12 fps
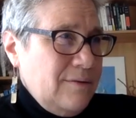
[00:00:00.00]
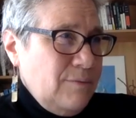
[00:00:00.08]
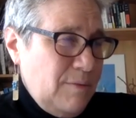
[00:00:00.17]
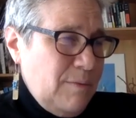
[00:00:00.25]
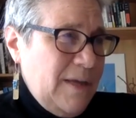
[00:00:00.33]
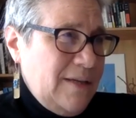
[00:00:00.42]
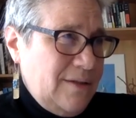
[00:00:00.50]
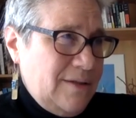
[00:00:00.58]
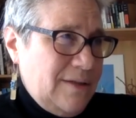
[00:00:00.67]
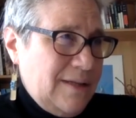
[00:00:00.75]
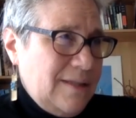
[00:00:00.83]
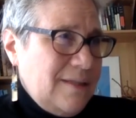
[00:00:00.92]
With
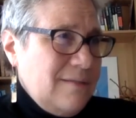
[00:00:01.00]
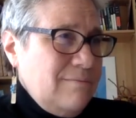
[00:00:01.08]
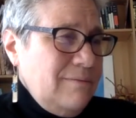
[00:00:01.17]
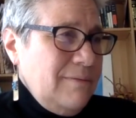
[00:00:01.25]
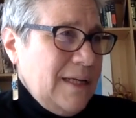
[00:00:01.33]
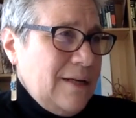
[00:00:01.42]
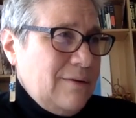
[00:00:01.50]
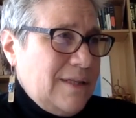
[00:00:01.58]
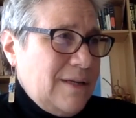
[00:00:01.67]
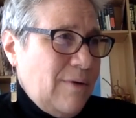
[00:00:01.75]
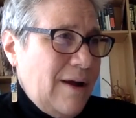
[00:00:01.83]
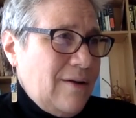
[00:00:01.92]
measles, it's you know it's
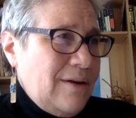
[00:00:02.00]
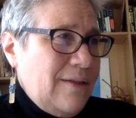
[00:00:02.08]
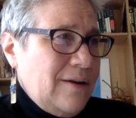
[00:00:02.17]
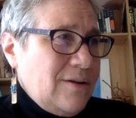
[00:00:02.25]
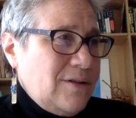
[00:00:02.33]
around in there.